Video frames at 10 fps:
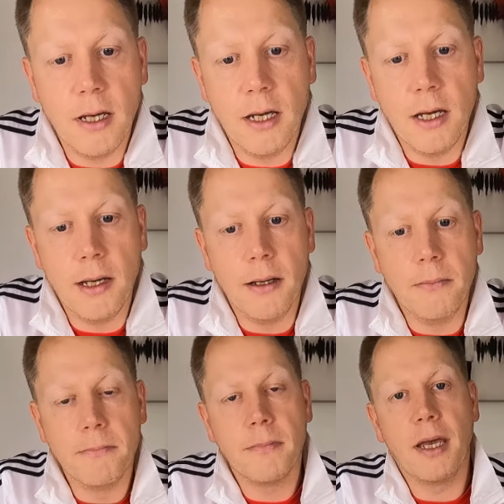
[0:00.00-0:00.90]

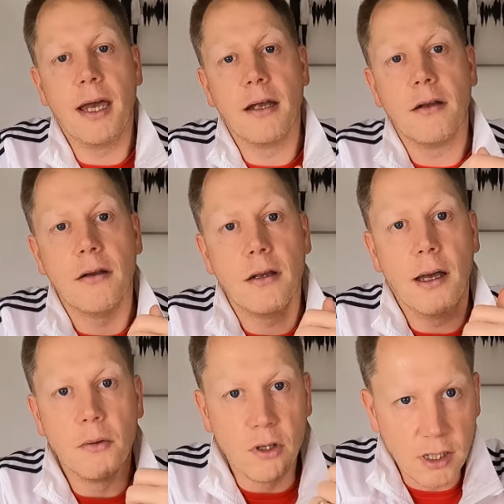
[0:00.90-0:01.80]
I'm
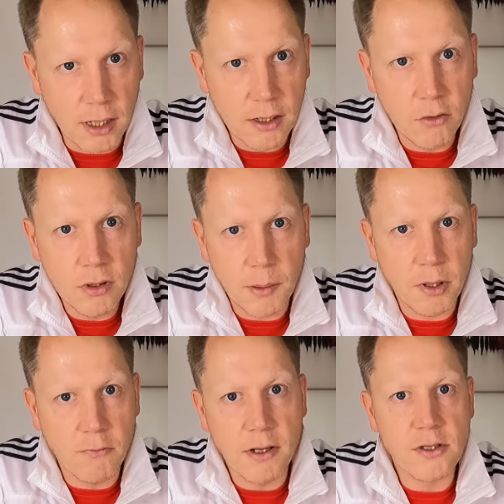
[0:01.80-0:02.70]
going to get a good
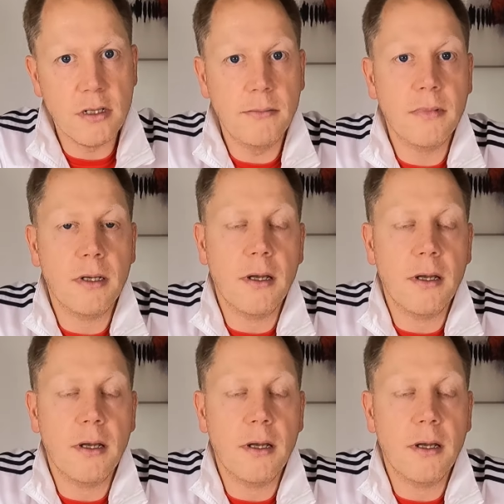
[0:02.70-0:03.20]
couple of runs in,